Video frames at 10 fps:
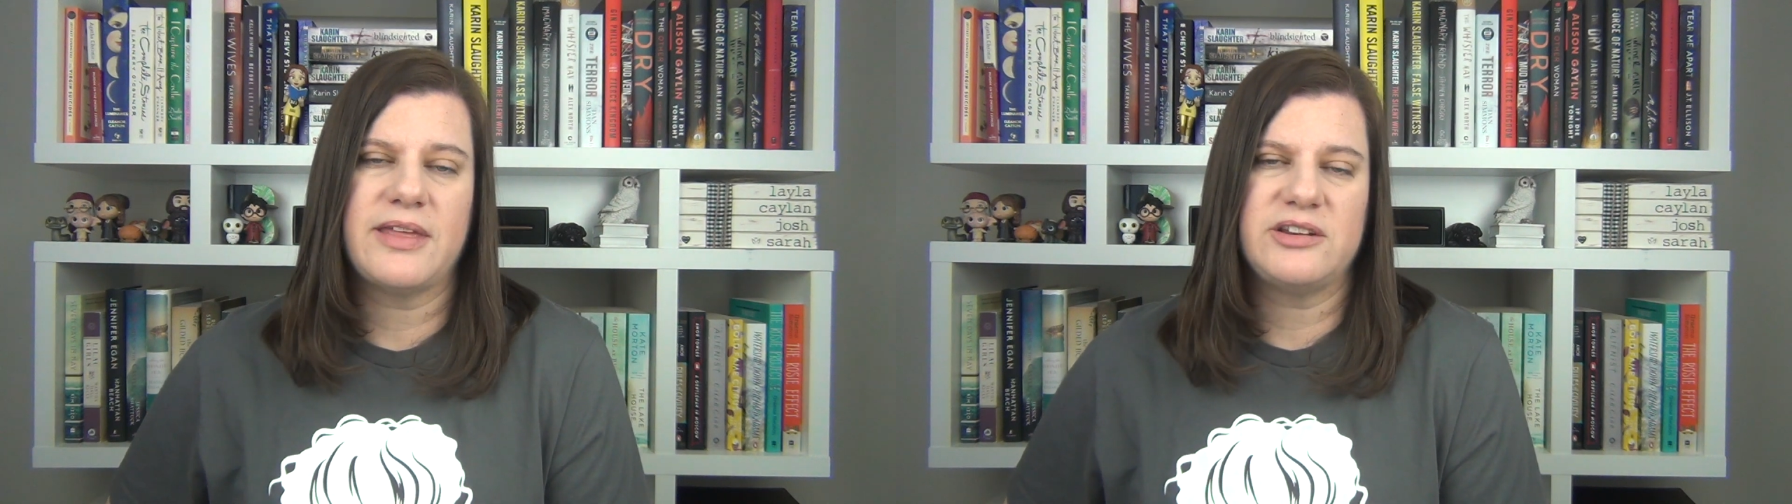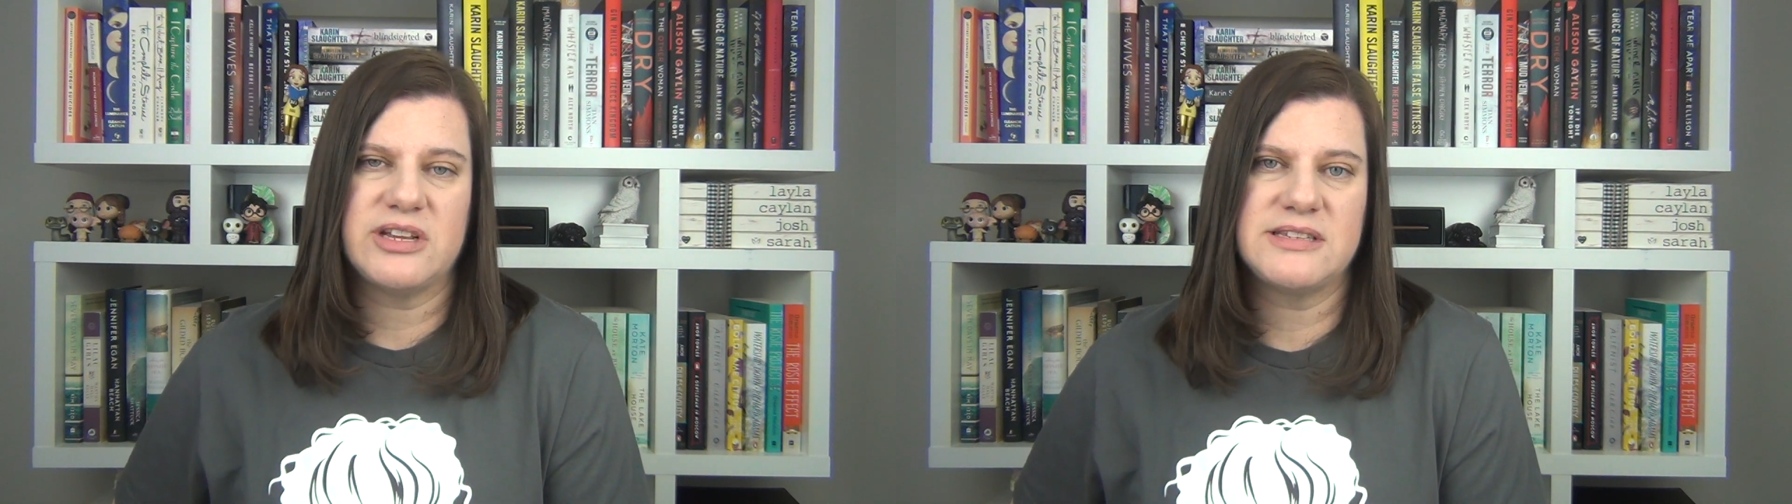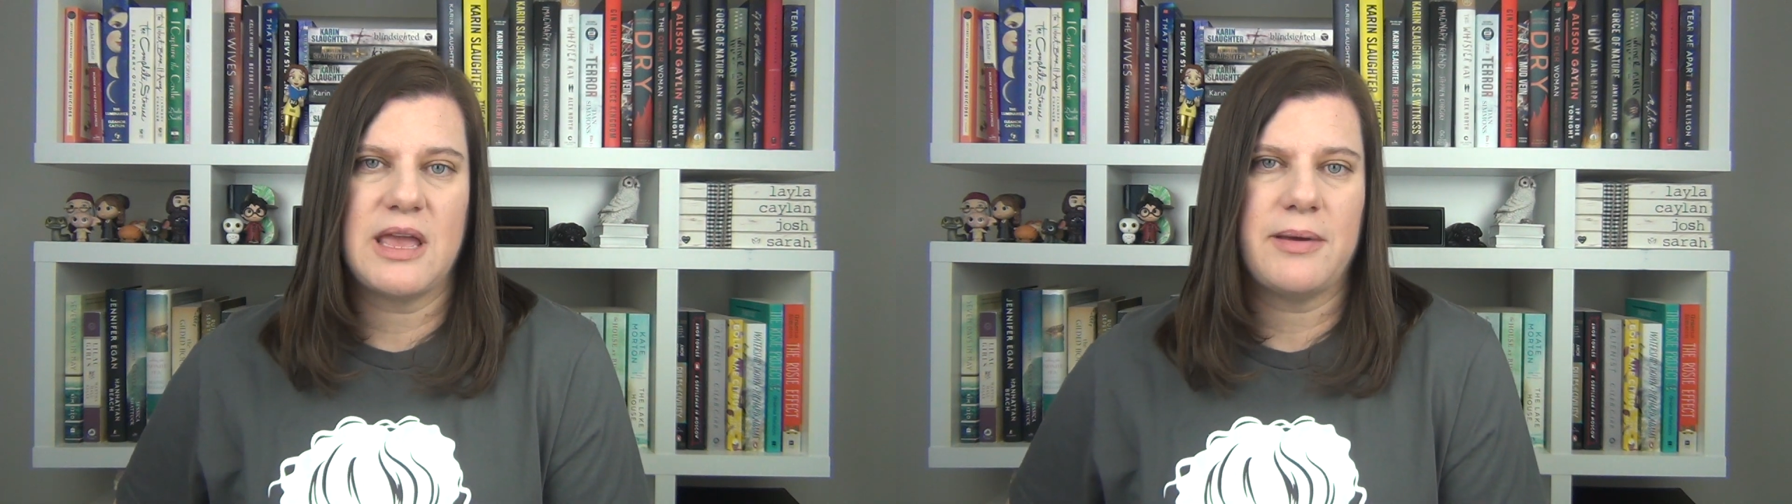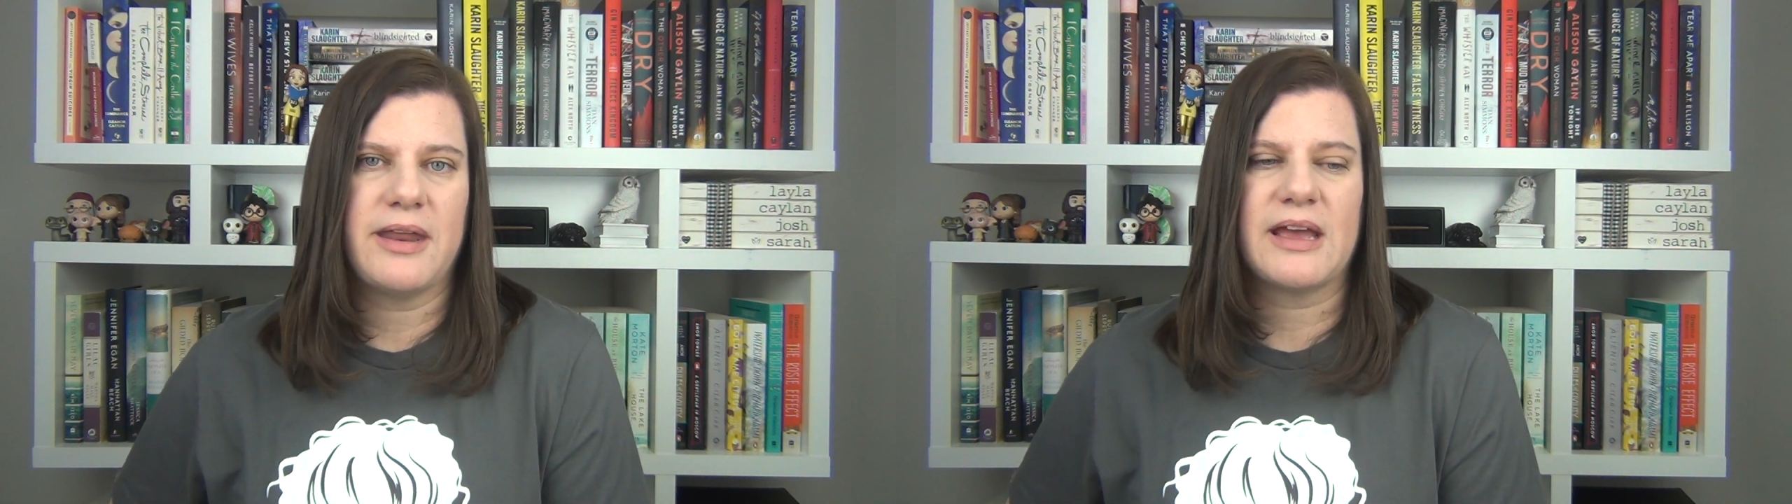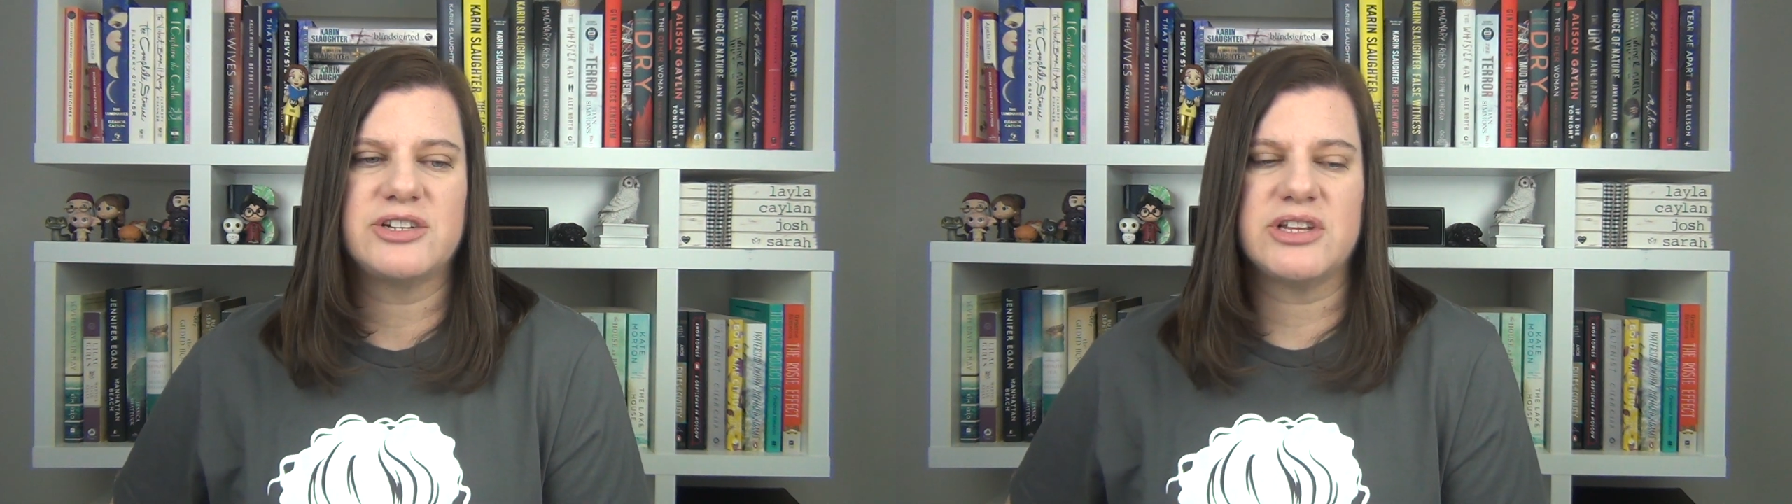that just came
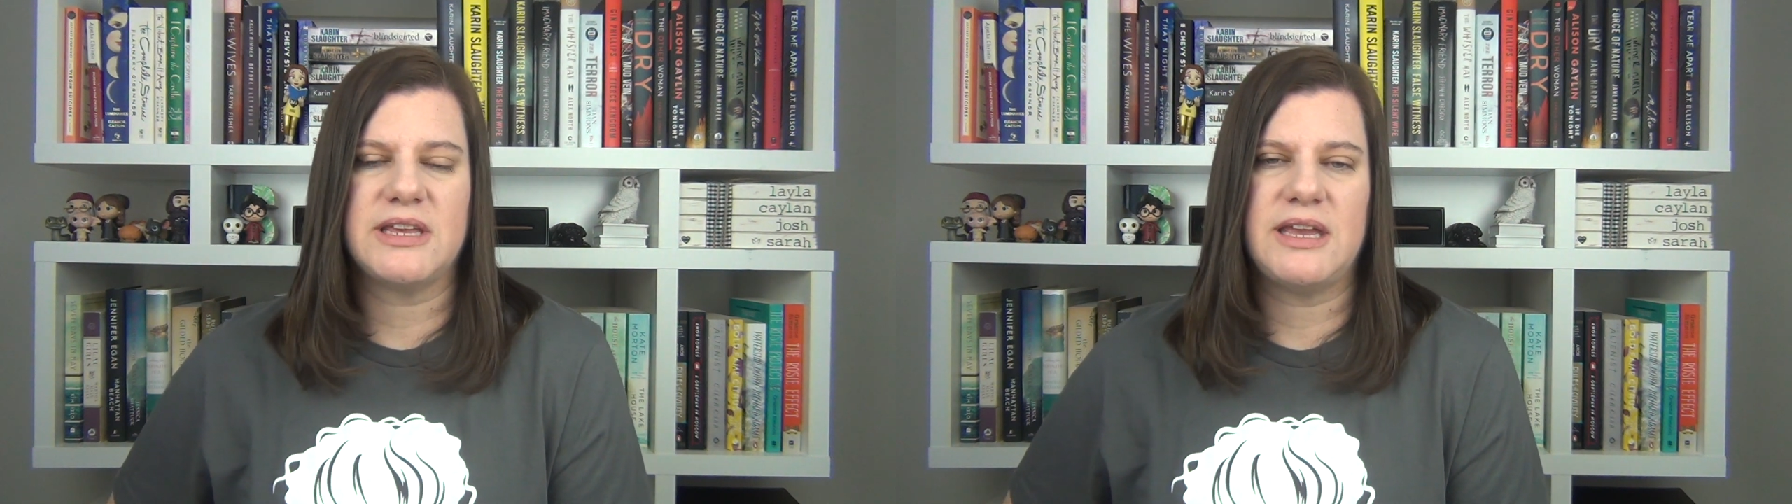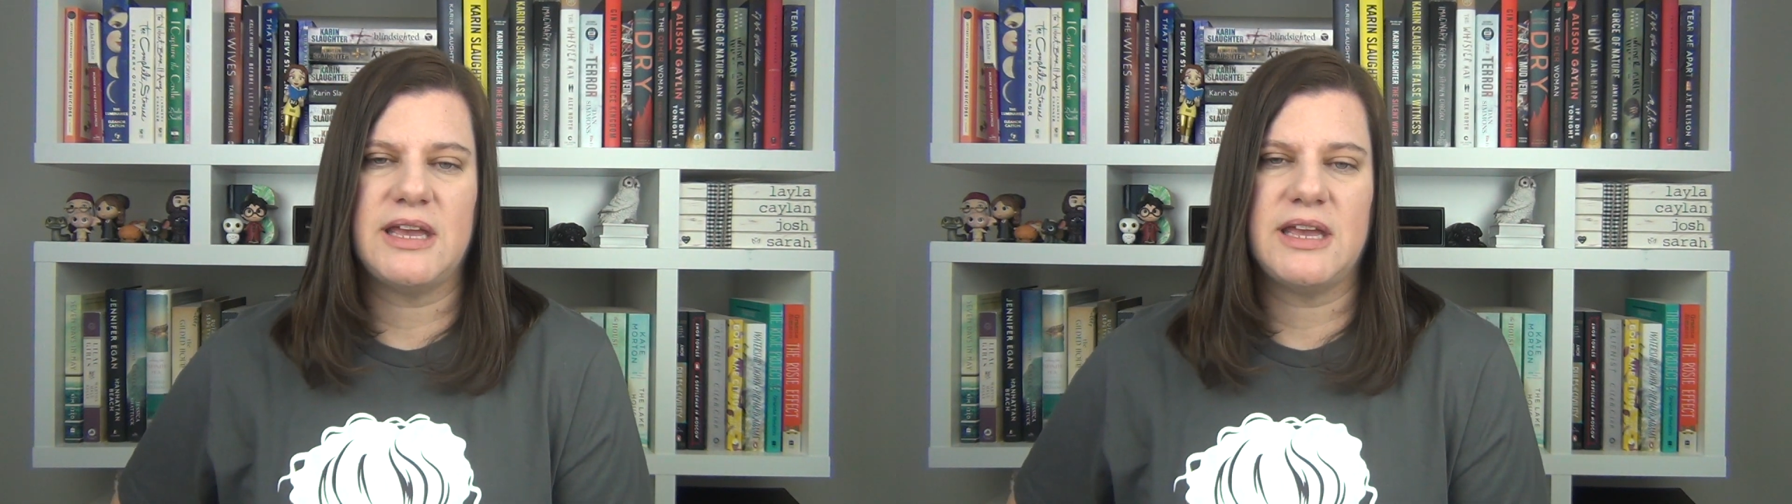out actually